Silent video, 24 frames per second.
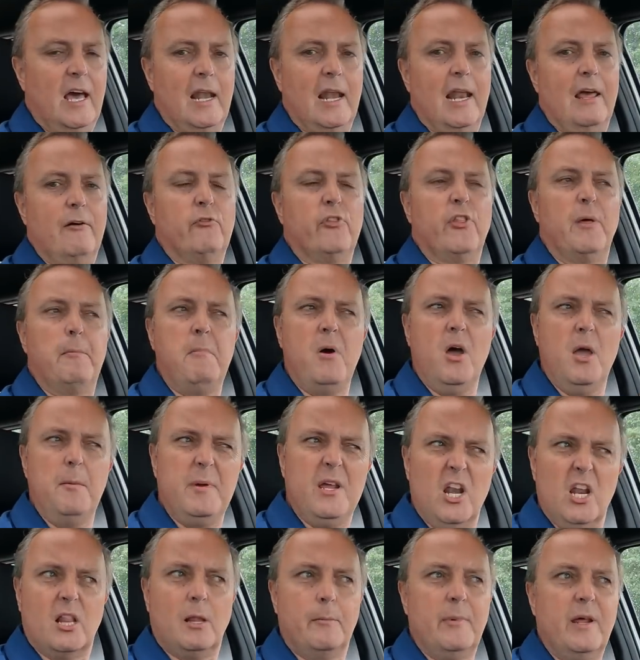level that might
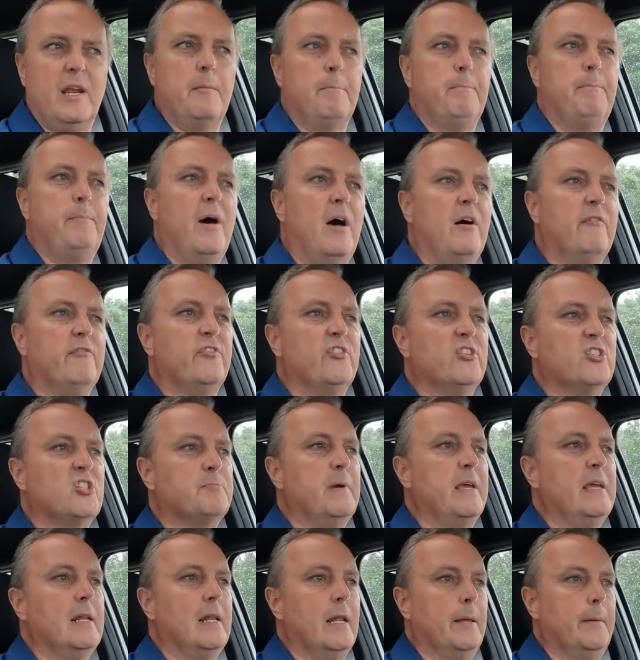be a little bit above the
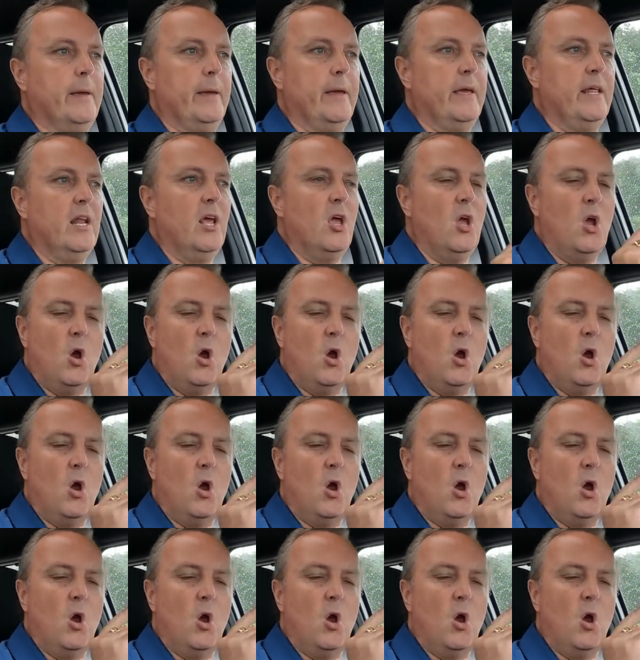speed limit,